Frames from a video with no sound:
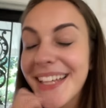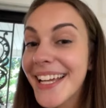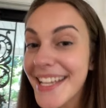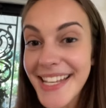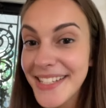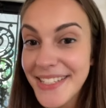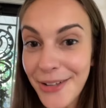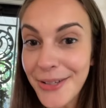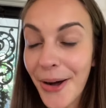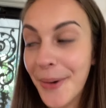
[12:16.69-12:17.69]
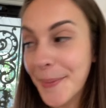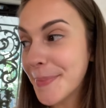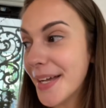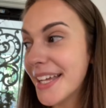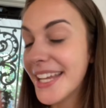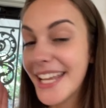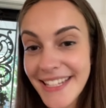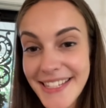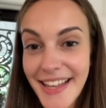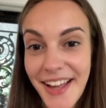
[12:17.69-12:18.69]
Guess I can tell y'all, but
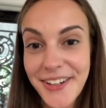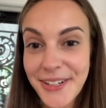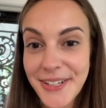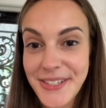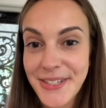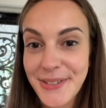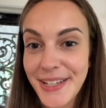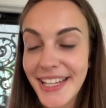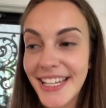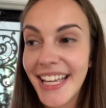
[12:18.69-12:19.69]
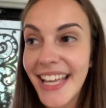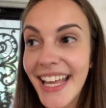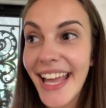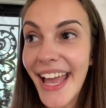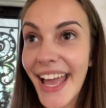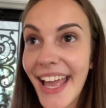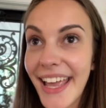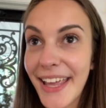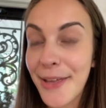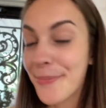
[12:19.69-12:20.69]
Insider is doing
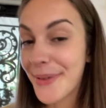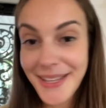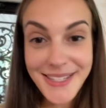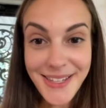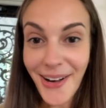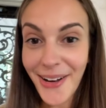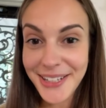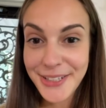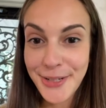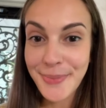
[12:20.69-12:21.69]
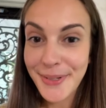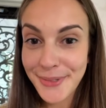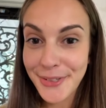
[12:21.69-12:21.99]
a piece on Coop and